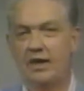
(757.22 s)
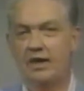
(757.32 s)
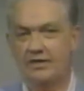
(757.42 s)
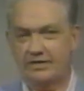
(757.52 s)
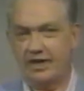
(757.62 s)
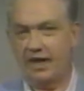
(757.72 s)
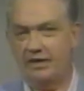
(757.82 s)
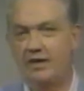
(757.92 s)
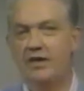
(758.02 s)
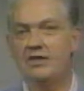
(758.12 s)

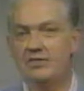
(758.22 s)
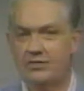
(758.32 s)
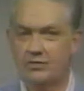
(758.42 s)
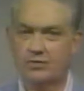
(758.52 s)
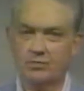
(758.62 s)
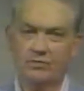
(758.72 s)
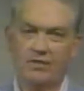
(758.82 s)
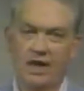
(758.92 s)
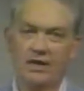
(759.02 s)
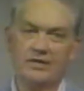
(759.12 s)
Instead, suits were
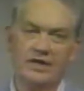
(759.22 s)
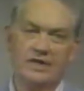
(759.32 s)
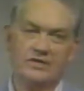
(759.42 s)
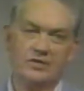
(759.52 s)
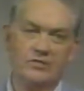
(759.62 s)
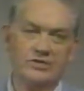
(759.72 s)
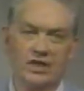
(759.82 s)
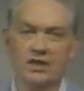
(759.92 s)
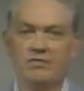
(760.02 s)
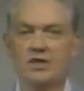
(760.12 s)
filed against those
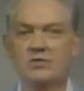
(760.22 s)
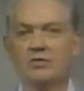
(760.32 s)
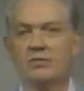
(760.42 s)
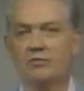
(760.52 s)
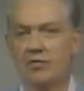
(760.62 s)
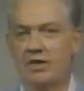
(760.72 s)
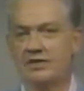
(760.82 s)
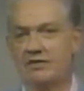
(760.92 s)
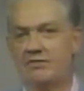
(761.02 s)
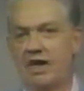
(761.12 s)
individual
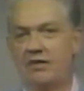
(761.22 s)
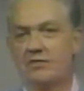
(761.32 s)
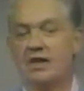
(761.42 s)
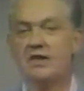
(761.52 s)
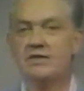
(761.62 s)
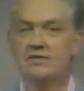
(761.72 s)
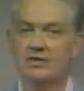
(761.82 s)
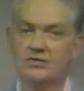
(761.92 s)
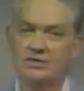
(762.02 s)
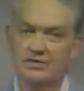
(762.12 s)
employees involved,
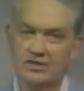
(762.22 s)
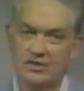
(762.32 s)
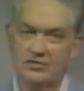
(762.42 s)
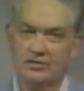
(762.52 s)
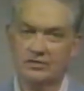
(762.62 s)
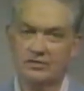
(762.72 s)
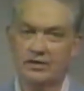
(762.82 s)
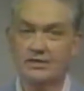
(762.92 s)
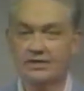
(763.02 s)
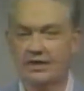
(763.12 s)
such as a teacher,
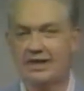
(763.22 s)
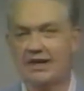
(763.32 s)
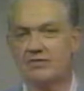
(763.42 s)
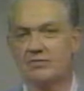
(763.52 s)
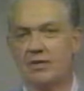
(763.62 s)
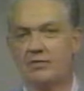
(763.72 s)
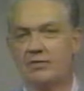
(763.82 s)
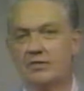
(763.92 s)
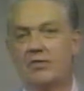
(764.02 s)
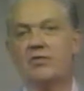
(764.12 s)
a city council
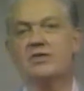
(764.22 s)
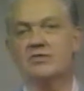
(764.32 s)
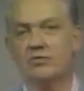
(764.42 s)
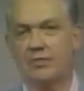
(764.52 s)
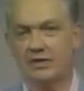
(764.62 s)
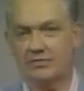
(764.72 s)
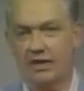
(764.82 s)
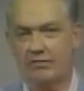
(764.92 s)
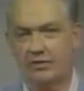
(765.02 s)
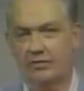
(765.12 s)
member, or a school bus
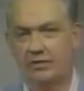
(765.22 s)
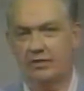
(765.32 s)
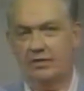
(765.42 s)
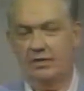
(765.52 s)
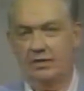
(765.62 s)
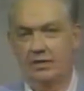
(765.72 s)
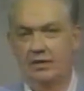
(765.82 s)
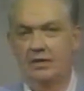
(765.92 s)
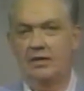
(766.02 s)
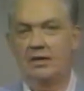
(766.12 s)
driver.
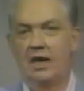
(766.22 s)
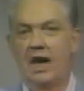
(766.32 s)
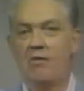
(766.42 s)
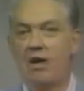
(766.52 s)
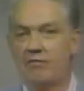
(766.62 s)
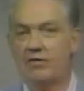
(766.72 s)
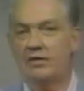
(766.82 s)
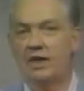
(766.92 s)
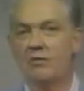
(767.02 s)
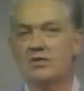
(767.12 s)

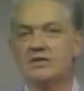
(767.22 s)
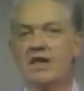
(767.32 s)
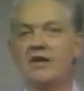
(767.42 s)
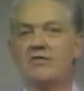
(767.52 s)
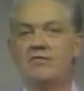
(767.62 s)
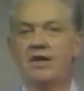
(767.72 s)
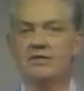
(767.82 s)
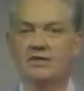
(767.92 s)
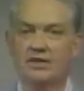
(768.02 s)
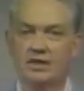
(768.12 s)
However, it was later felt
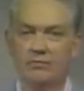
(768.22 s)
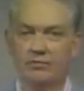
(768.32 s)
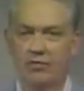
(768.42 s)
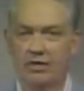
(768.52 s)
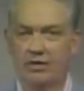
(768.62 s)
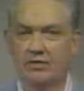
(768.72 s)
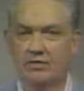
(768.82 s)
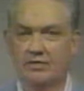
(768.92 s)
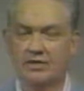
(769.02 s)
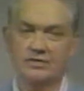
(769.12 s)
that the employer,
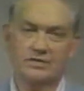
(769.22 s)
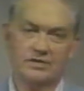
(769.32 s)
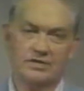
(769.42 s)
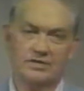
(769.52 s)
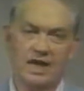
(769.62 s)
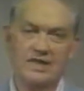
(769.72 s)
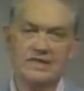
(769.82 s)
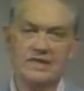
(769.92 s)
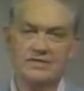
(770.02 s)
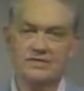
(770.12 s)
such as the state,
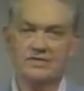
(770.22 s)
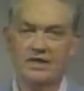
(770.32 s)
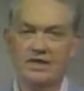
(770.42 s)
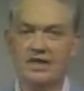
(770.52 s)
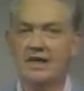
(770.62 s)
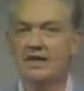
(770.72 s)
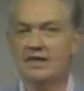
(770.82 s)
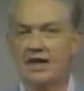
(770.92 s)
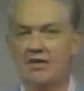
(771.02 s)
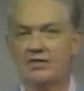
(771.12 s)
city,
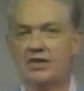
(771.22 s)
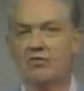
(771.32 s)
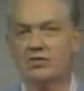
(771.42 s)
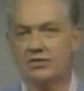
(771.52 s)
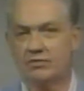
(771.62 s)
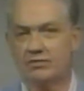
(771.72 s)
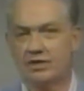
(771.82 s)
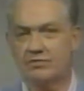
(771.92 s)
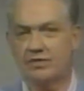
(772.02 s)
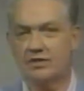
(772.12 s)
county, or school
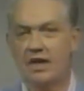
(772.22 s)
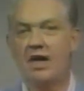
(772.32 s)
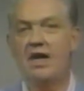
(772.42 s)
district,